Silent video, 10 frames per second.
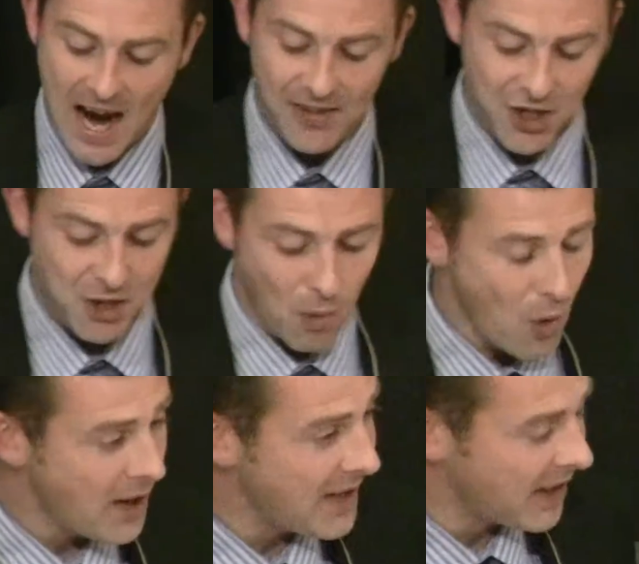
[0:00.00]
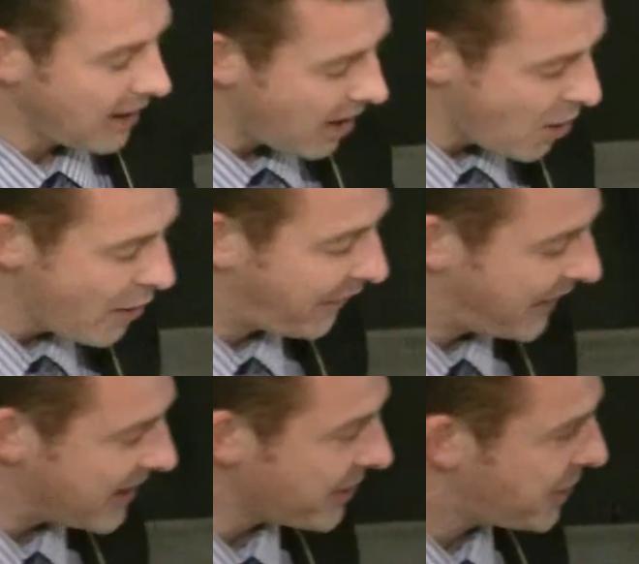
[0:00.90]
And this morning, the load
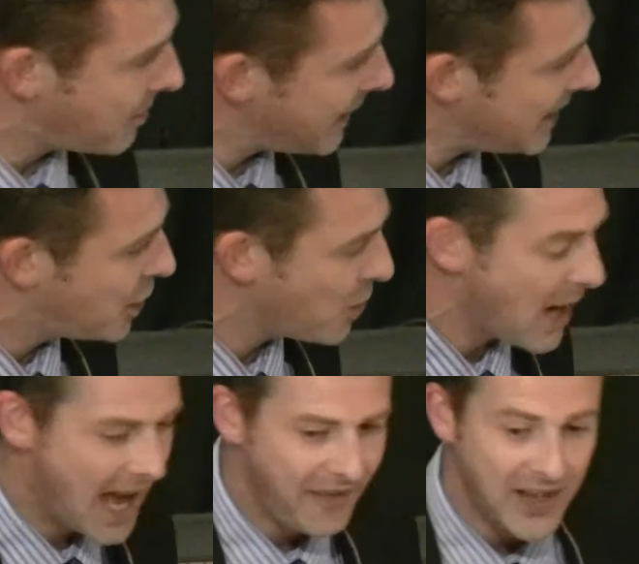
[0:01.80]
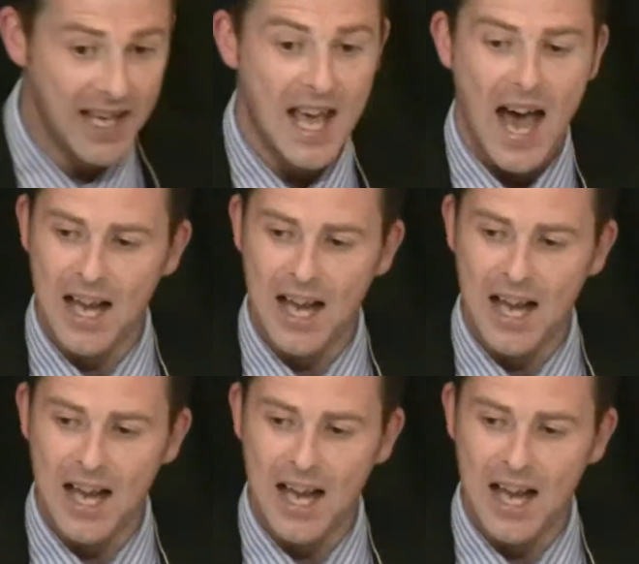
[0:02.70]
feels to be too heavy,